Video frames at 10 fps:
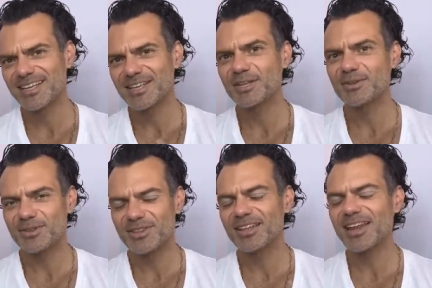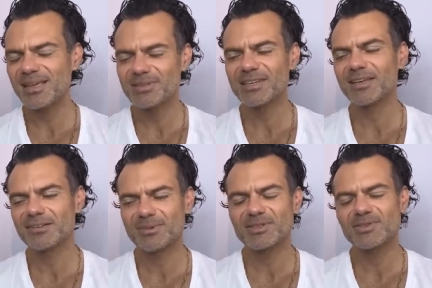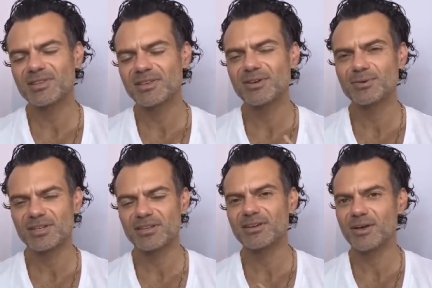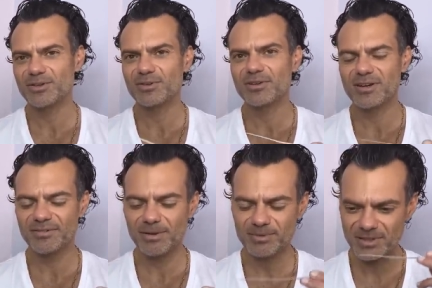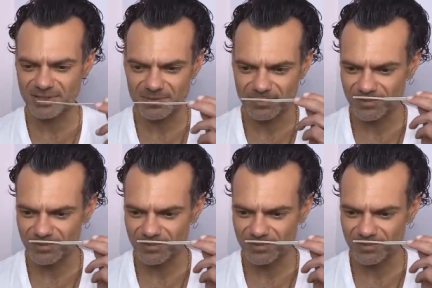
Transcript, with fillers: you know, a name that kind of makes you think, oh dear, are you going to live up to this?